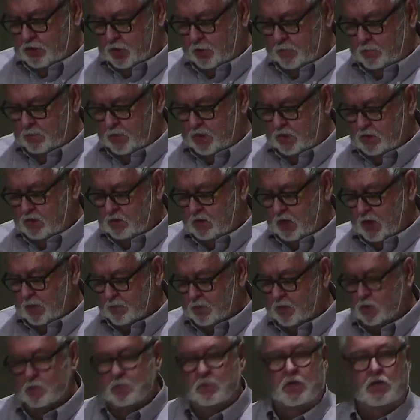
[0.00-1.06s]
means I'm
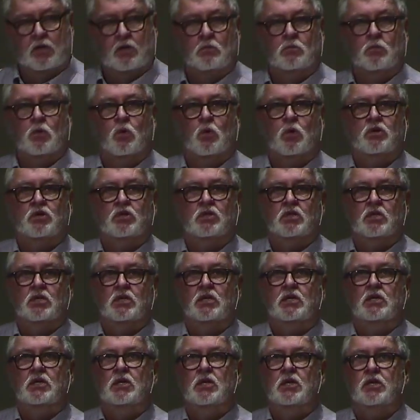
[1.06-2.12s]
committed more to the
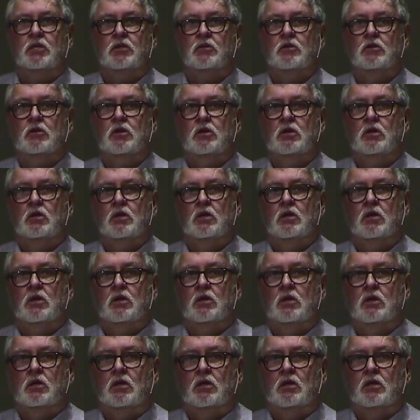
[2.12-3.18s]
healing
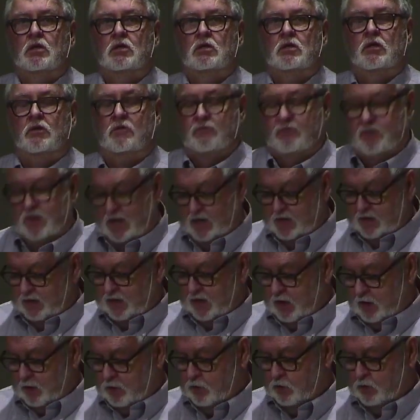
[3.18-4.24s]
than finding
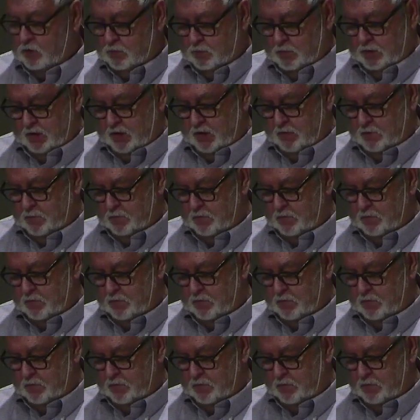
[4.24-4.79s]
out who to blame.